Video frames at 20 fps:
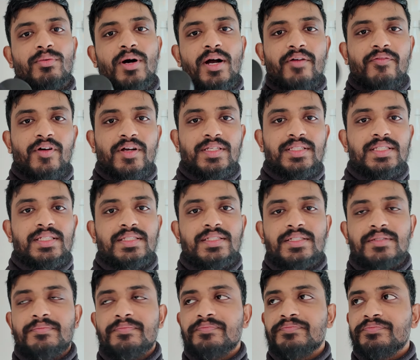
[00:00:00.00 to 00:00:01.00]

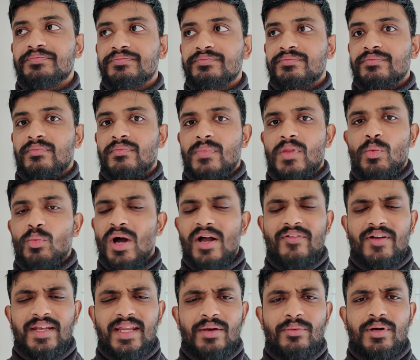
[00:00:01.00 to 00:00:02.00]

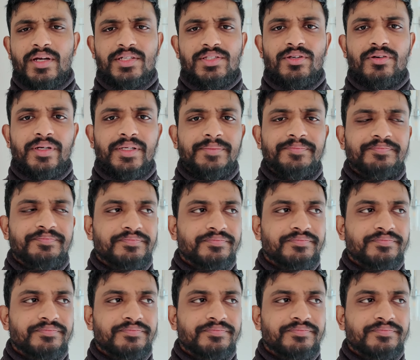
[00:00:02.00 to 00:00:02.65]
Wi-Fi network, sorry,